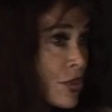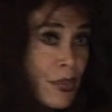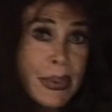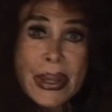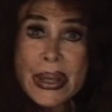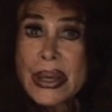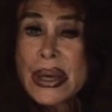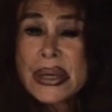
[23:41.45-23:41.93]
you
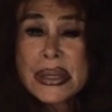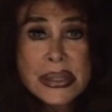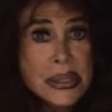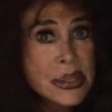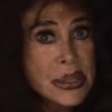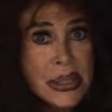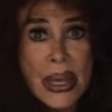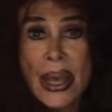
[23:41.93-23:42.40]

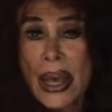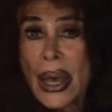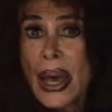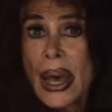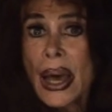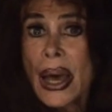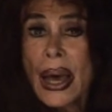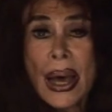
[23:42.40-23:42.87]
because
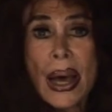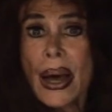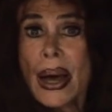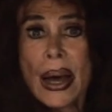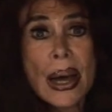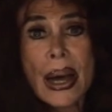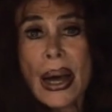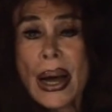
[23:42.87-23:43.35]

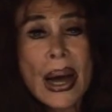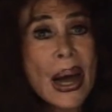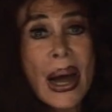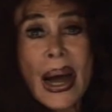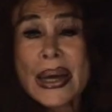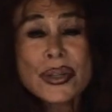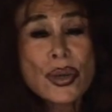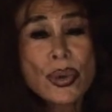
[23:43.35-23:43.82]

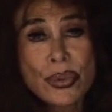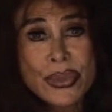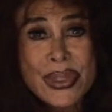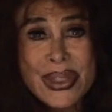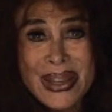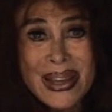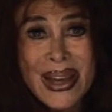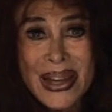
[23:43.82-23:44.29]
I
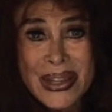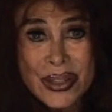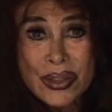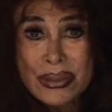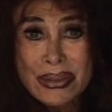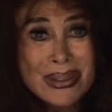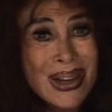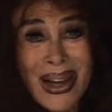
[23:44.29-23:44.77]
don't think
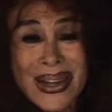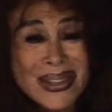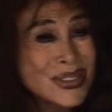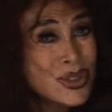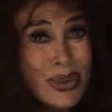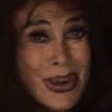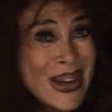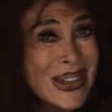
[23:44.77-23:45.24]
I
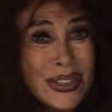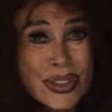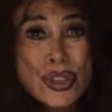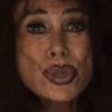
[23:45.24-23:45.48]
drank